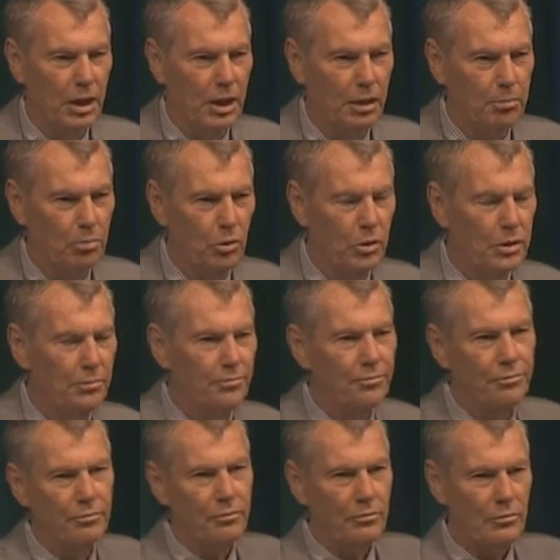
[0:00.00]
that point,
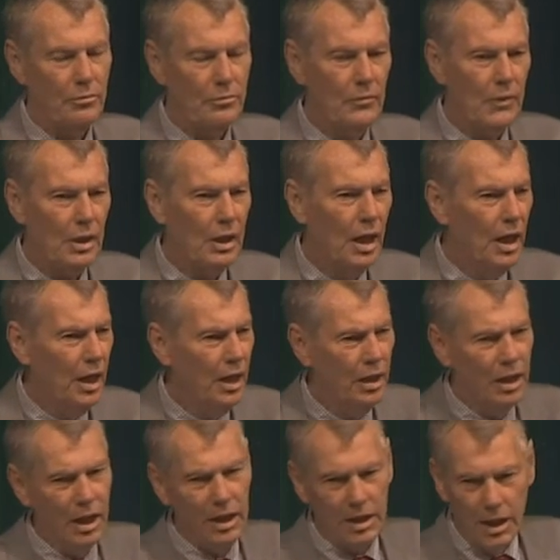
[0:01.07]
and
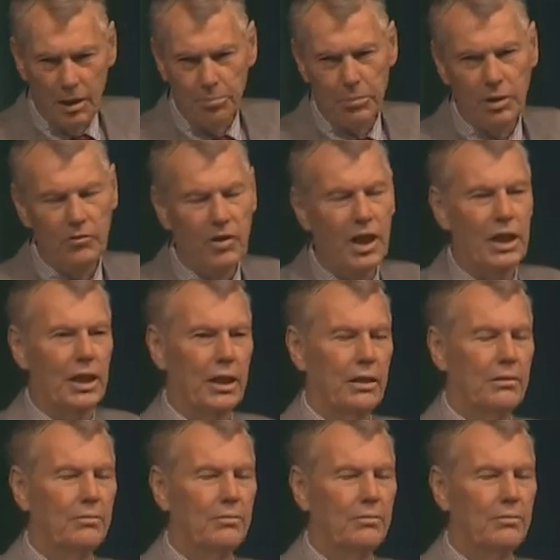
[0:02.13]
I kept inviting.